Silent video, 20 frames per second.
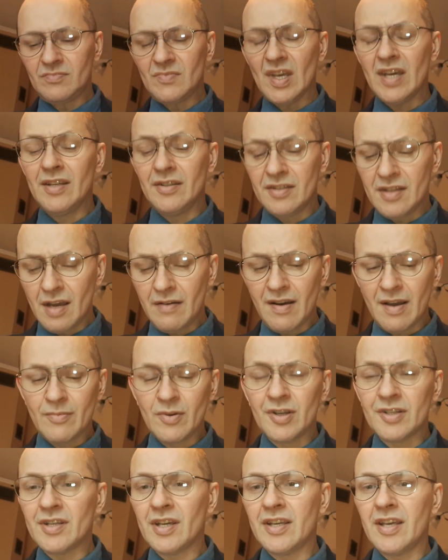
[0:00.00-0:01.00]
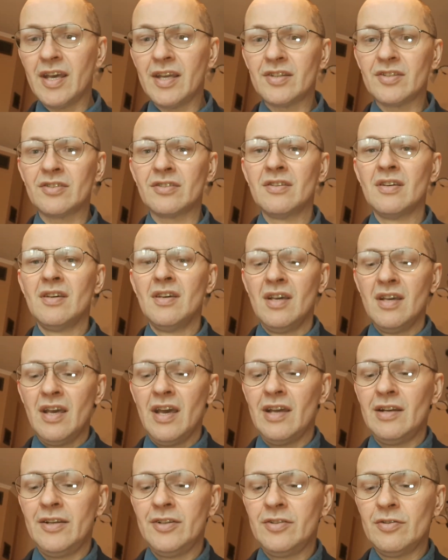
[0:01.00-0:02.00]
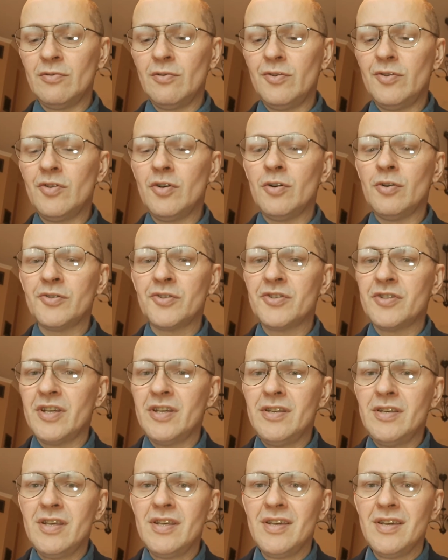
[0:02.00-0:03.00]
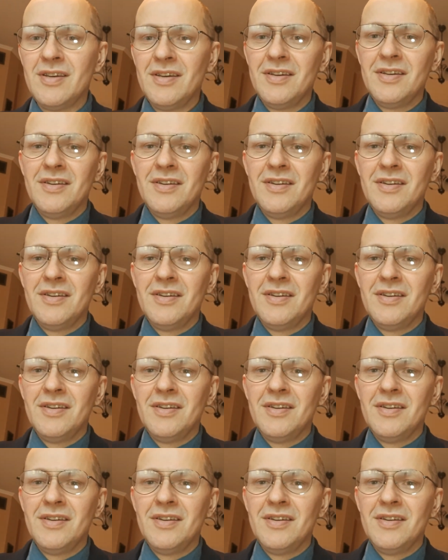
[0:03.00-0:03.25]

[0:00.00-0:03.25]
And now I'm gonna get a little naughty.